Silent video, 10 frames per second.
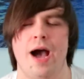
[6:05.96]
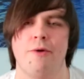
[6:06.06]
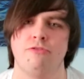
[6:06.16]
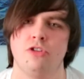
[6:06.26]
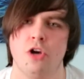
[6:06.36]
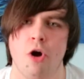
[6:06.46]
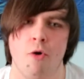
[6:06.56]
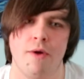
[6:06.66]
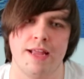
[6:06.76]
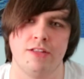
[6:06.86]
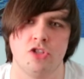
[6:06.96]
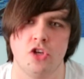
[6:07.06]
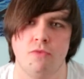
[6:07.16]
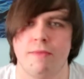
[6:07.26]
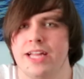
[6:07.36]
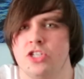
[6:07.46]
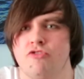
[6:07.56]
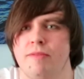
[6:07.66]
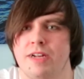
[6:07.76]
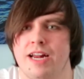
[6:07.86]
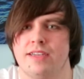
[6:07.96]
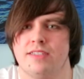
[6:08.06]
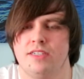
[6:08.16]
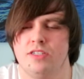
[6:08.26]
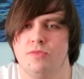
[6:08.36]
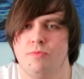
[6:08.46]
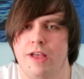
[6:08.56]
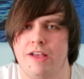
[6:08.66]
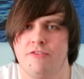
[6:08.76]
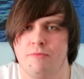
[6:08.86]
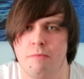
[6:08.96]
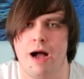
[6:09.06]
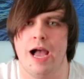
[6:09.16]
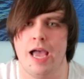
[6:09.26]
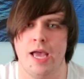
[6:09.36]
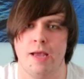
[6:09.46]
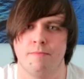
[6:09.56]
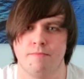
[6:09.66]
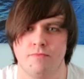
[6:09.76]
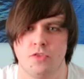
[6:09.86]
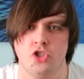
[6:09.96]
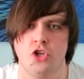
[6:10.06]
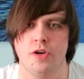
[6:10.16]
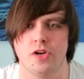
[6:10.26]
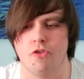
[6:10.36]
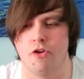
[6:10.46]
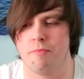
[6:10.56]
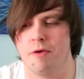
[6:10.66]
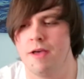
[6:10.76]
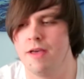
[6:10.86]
I would go into mainstream classes with my tutor group.